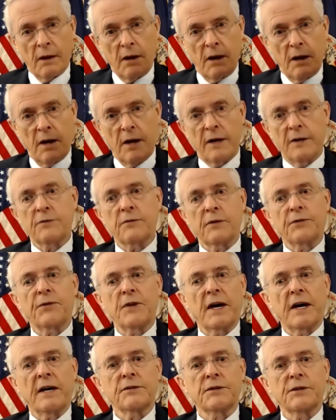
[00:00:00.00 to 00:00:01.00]

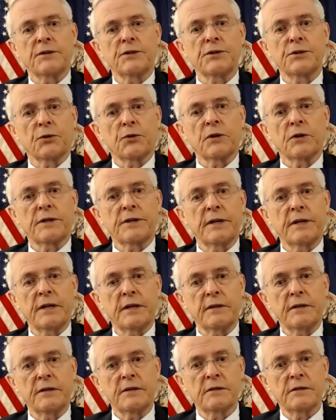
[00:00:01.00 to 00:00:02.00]
100,000
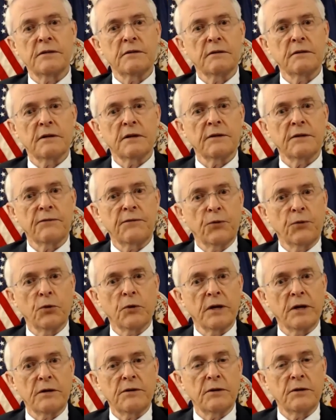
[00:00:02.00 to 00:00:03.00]
sorties in
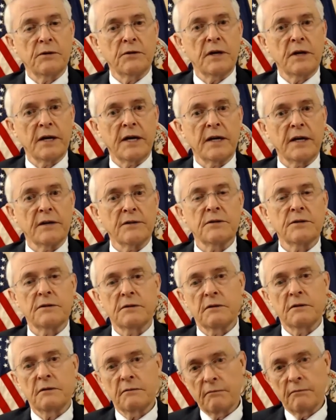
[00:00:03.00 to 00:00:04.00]
42 days,
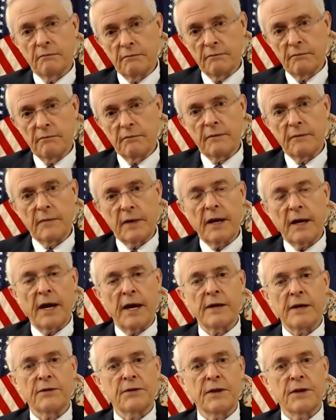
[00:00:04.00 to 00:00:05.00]

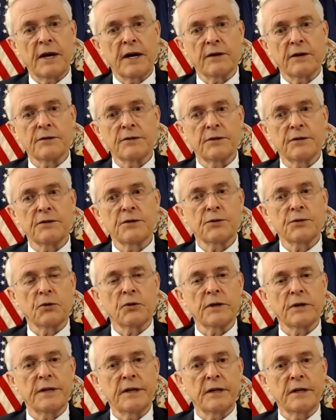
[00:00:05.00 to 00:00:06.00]
8,000
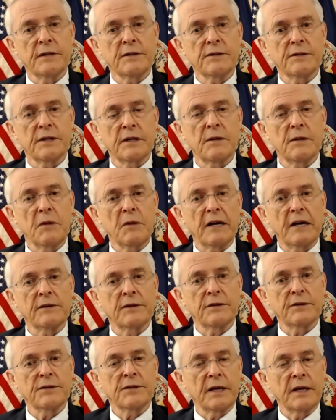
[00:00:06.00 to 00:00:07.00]
sorties in about
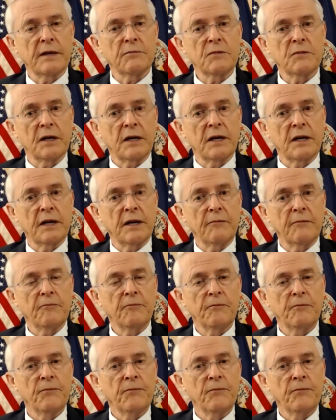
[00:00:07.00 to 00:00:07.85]
the same time.